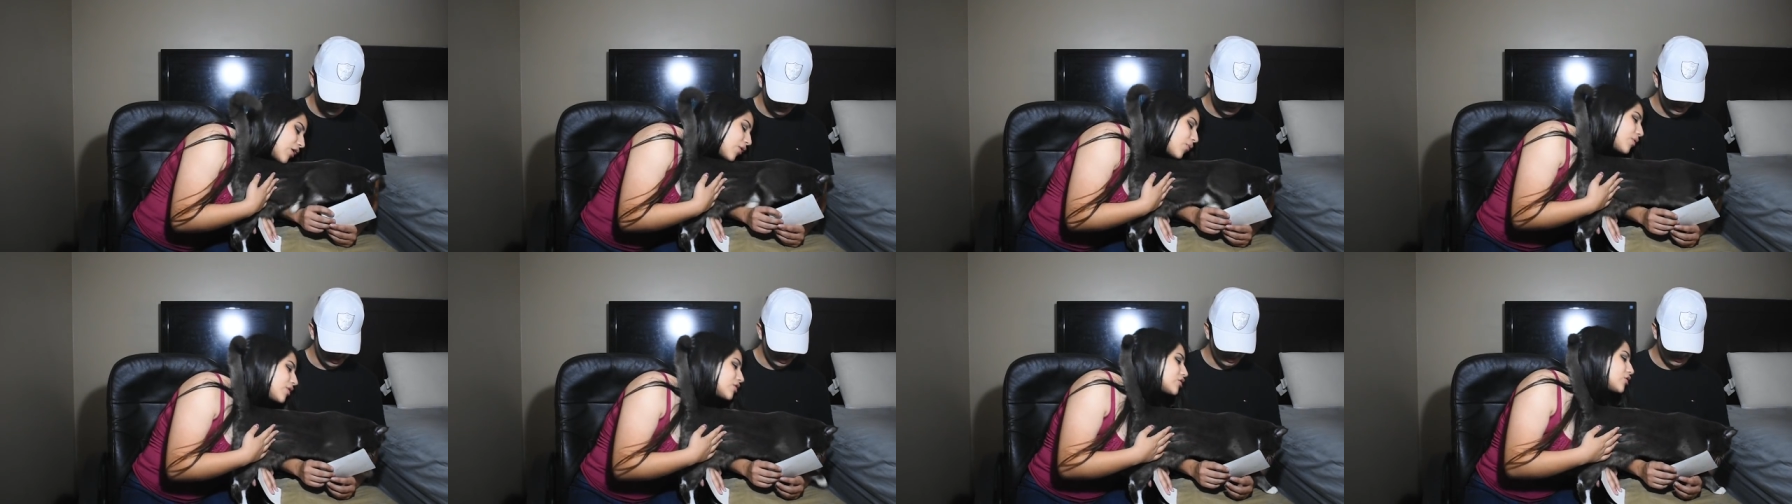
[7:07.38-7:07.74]

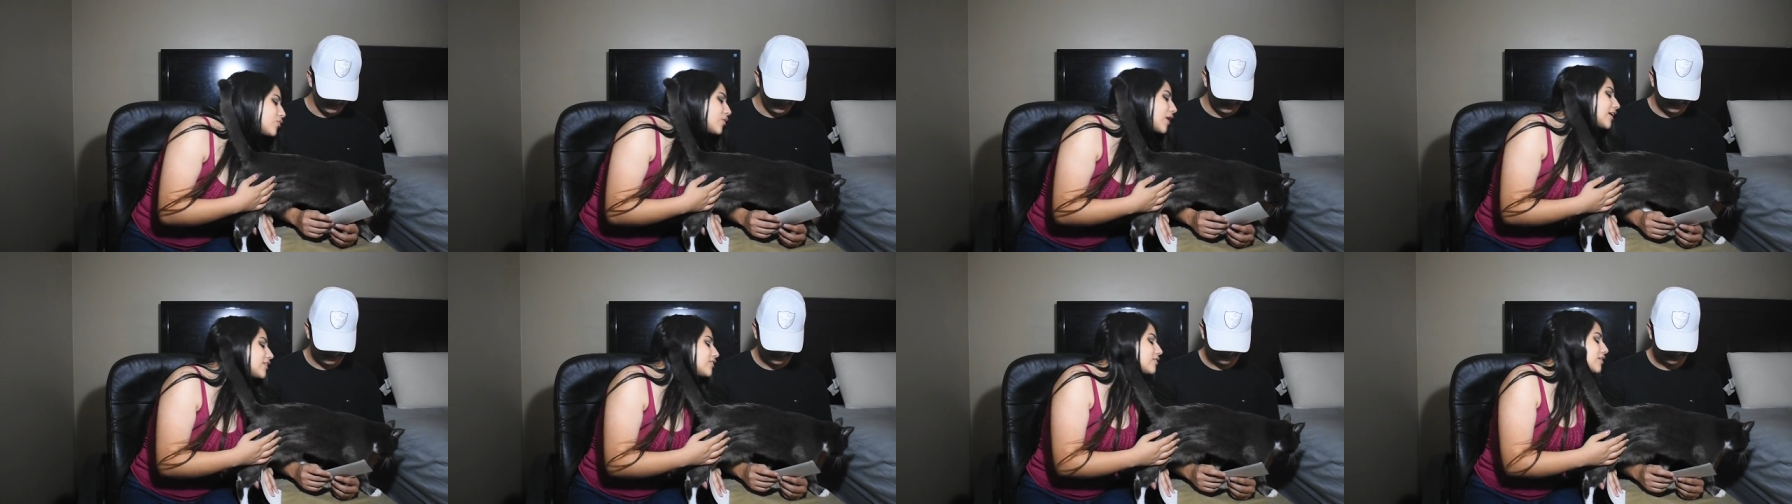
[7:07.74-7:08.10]
We should
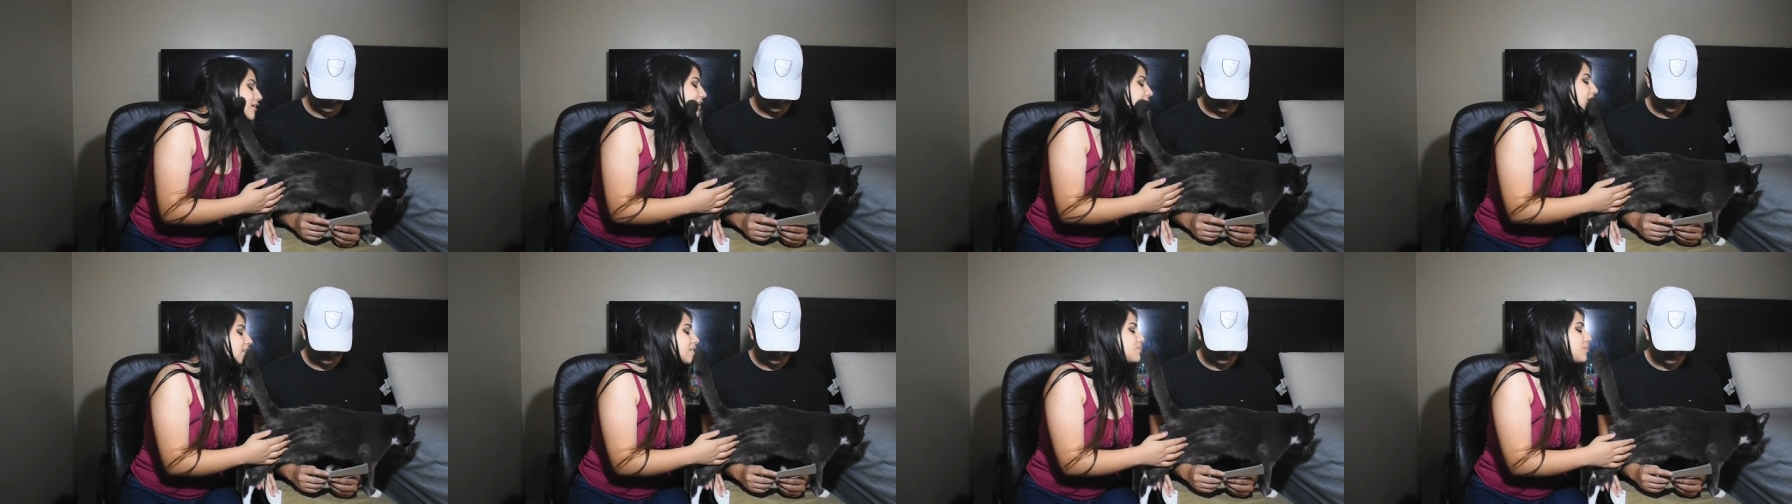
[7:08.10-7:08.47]
react to
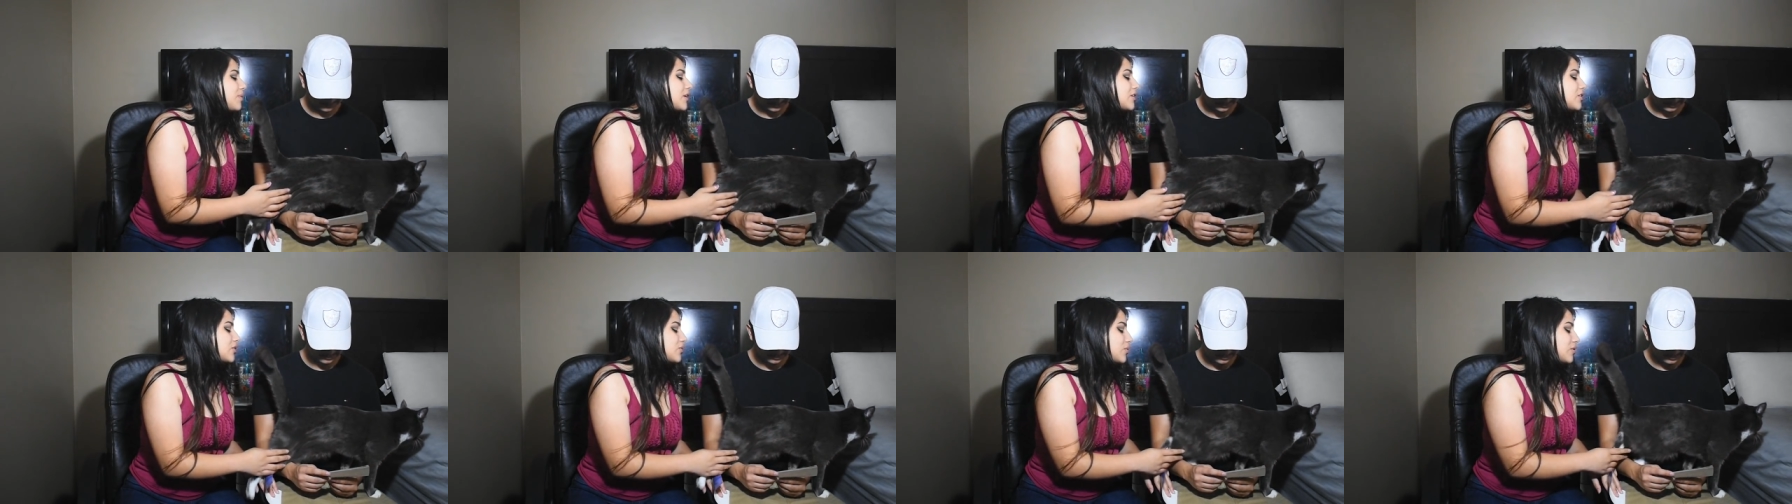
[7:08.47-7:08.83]
Kitty's
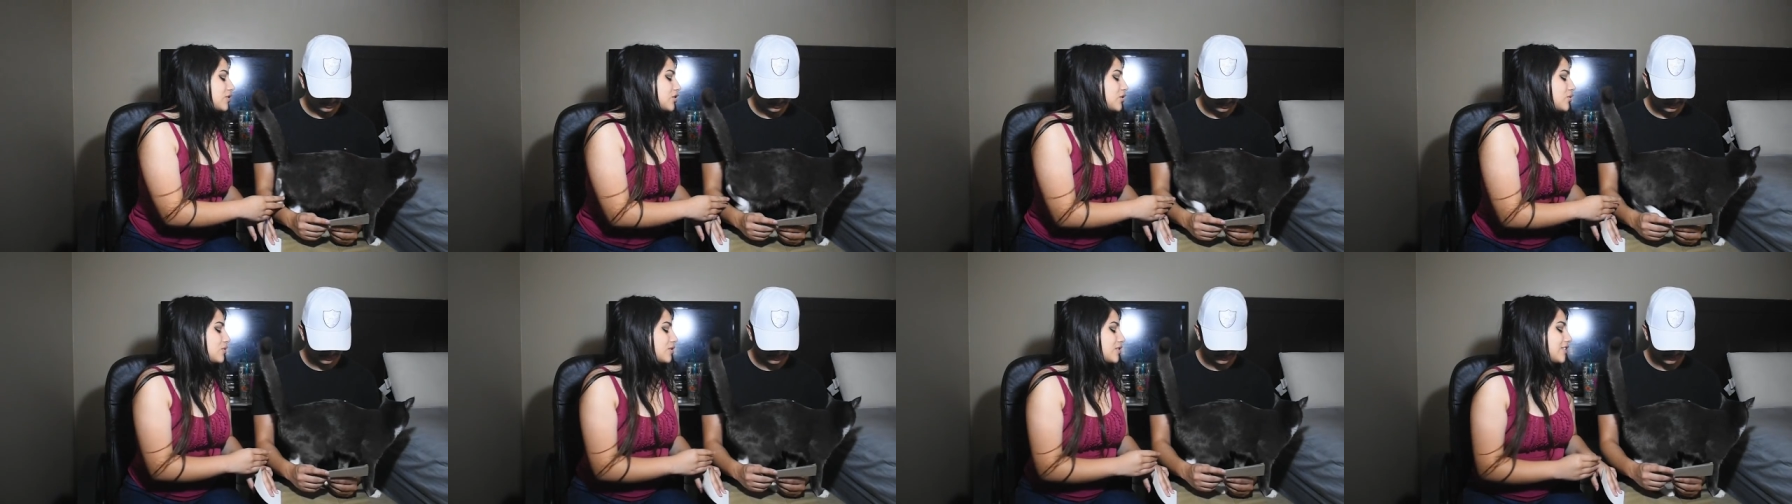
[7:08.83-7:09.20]
pictures when
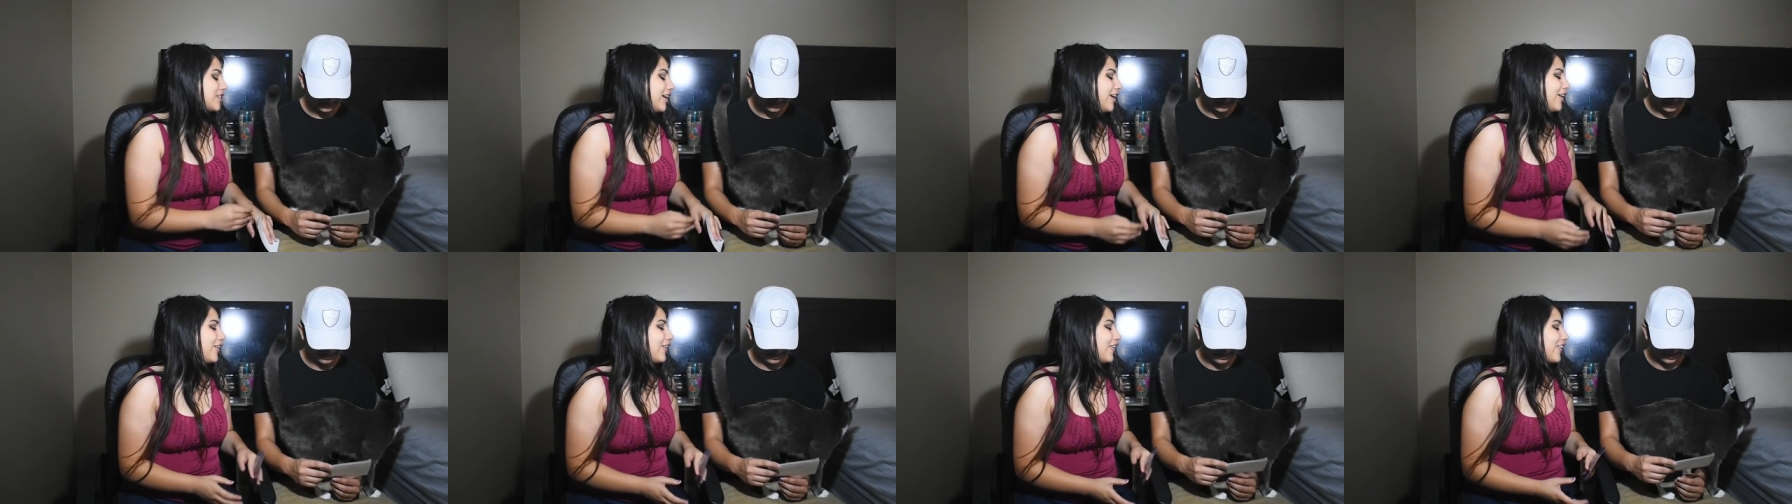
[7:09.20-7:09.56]
she was
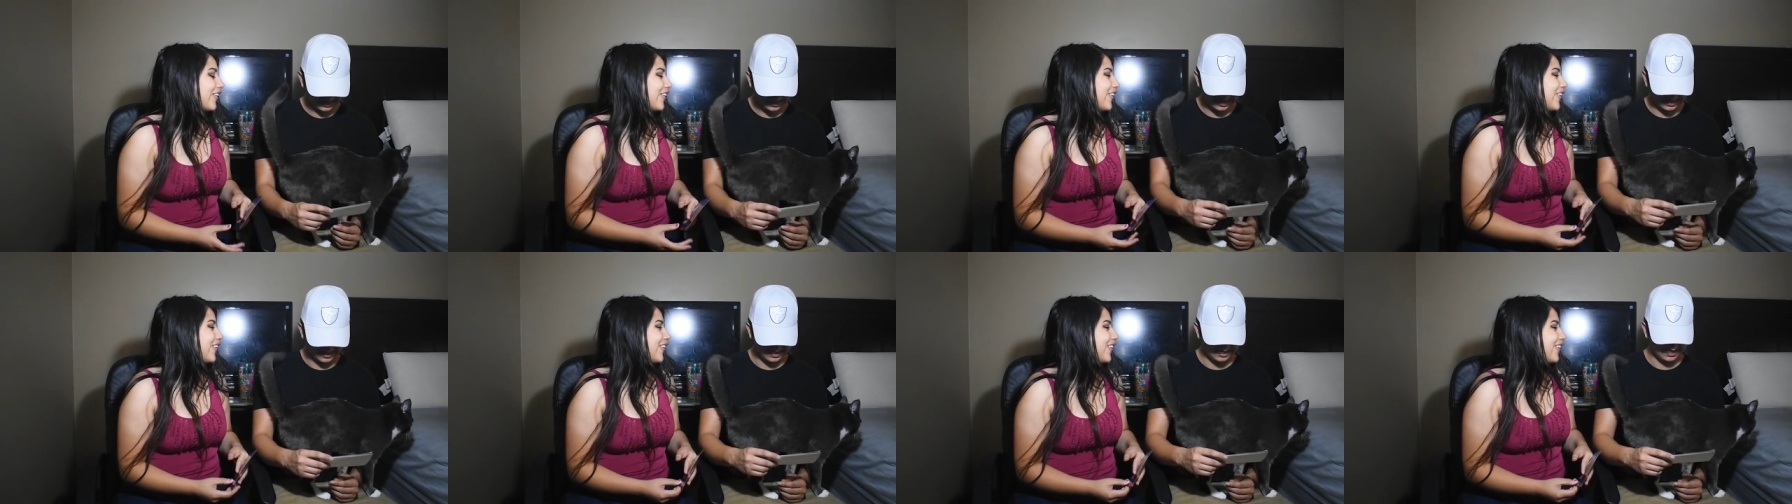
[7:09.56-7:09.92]
younger.